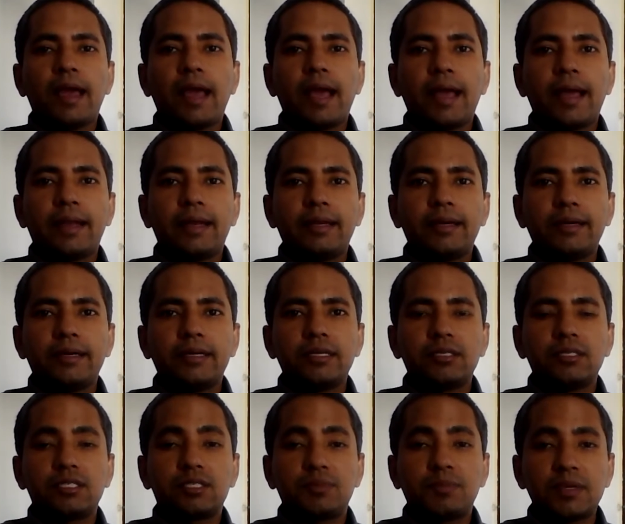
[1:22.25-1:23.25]
and
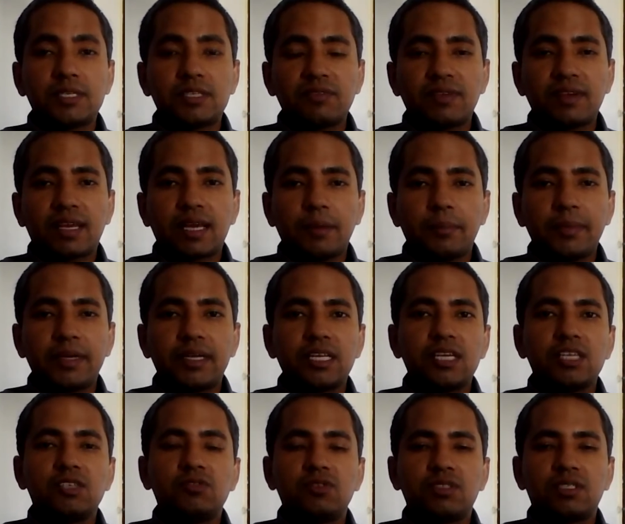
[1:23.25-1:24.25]
specific
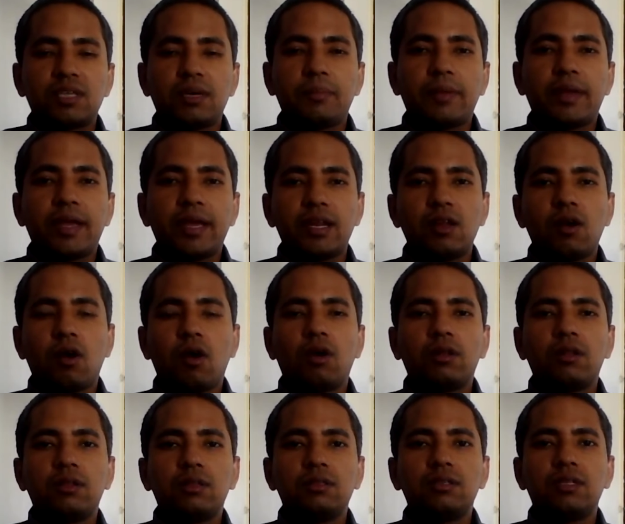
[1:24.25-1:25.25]
committees which are made
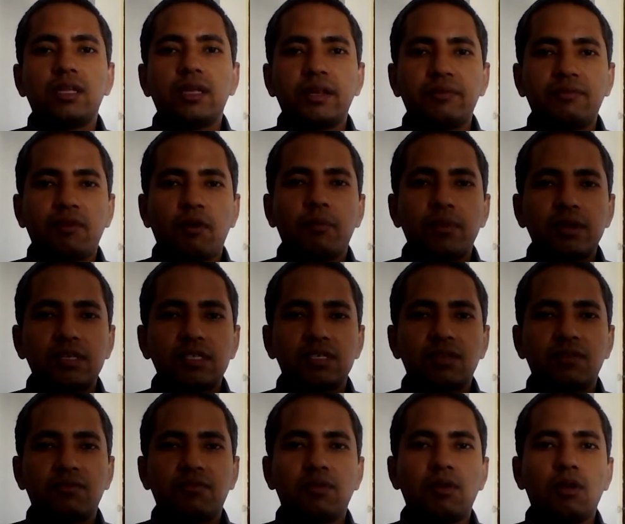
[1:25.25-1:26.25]
on the reformation
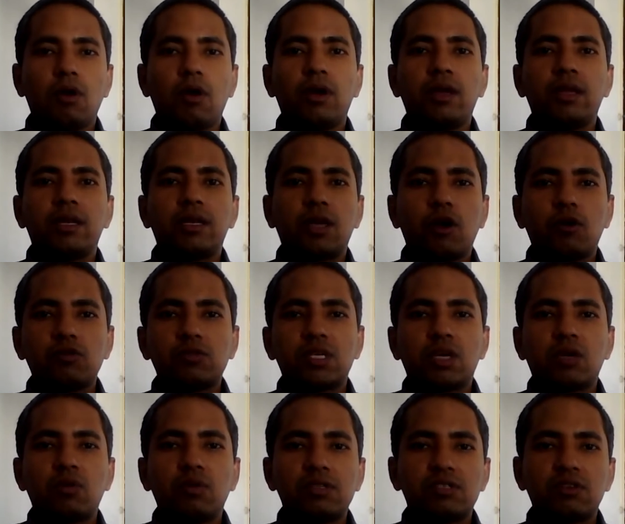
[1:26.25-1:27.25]
of law, in
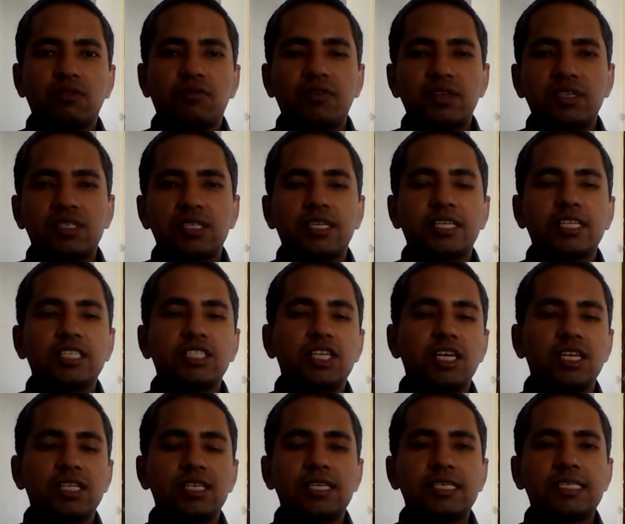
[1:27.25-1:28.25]
consequence of which certain
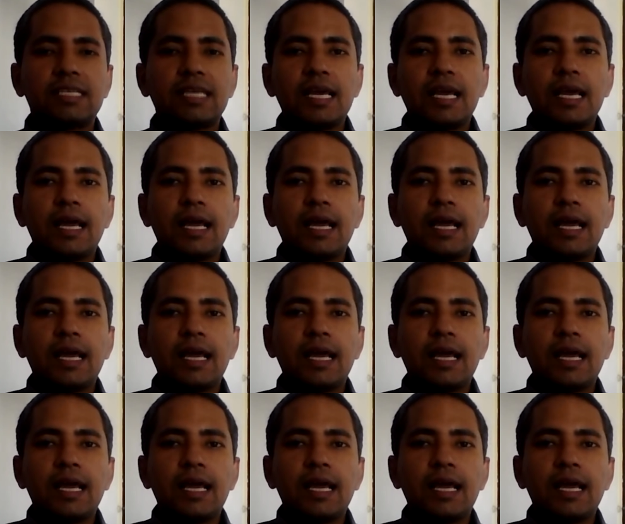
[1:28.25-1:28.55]
changes